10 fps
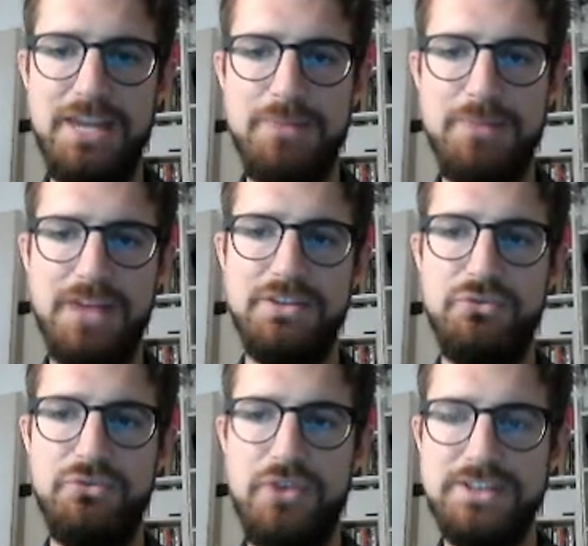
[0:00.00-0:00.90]
but the
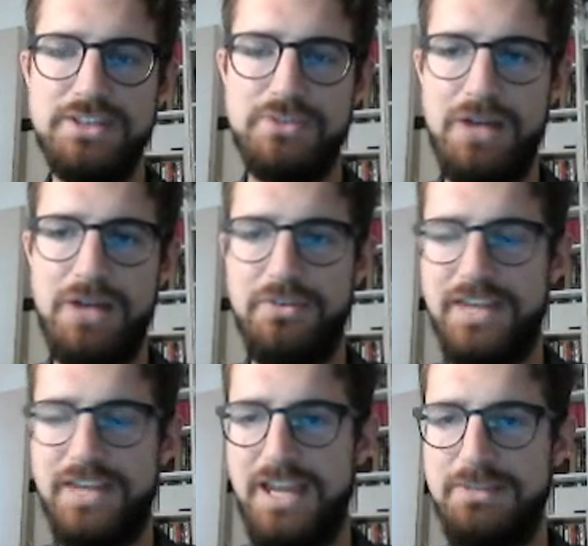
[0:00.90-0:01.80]
first round of the
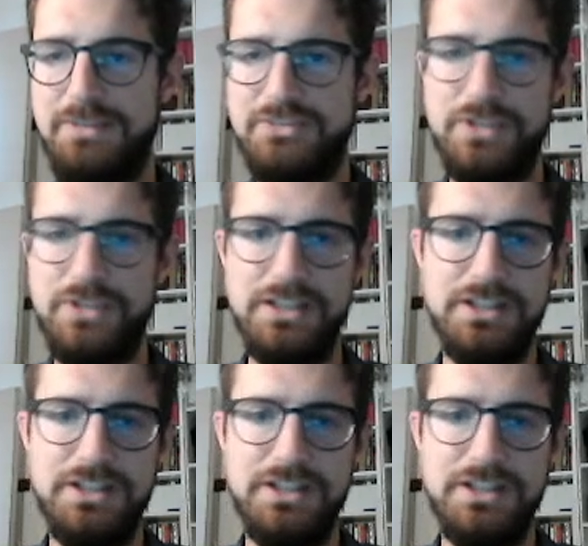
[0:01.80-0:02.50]
game is really